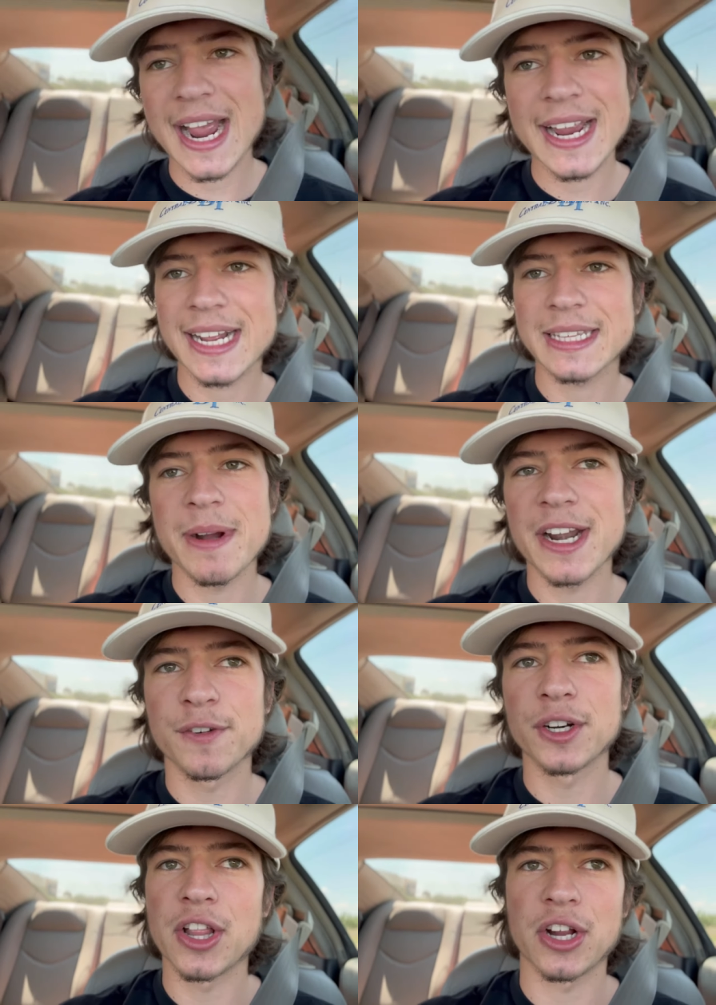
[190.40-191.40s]
ain't got the money
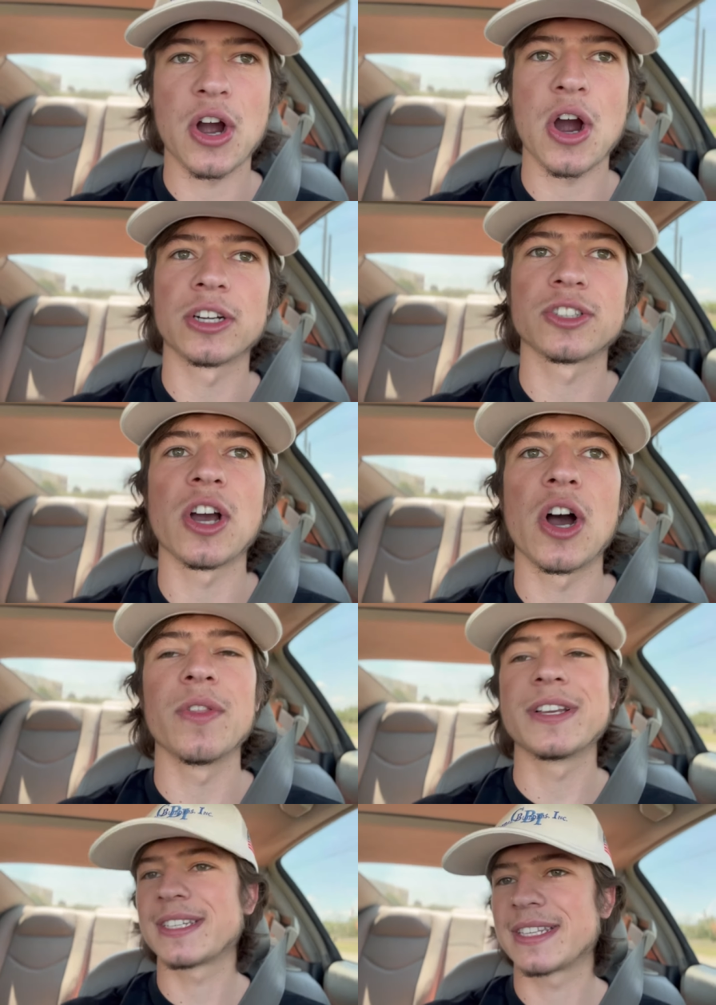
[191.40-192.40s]
for another car, so
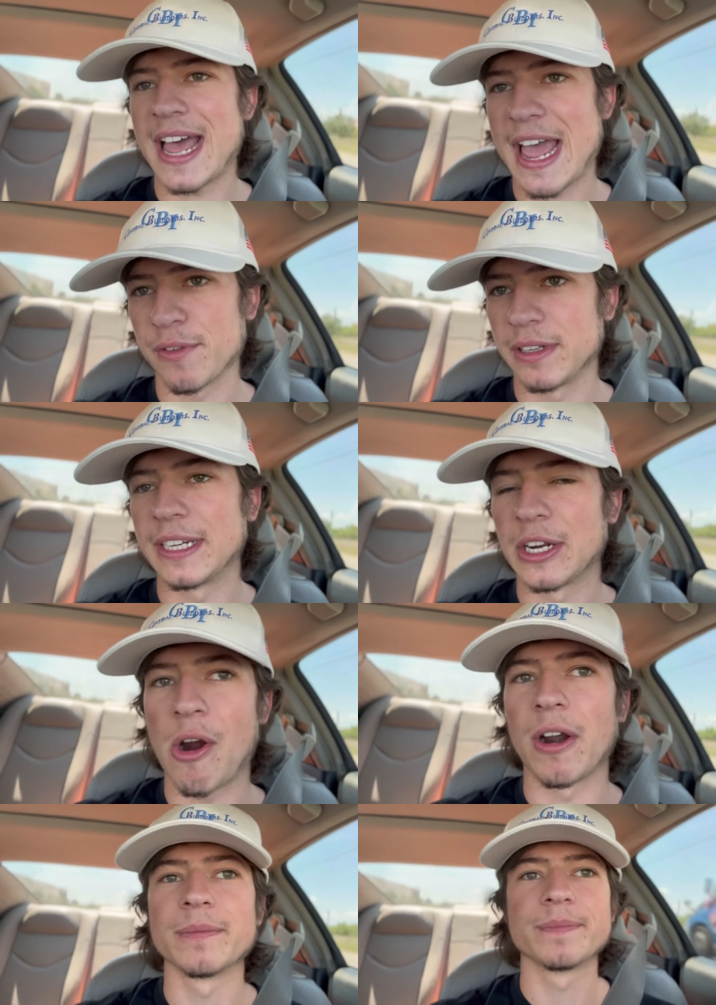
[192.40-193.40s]
this is the everything car.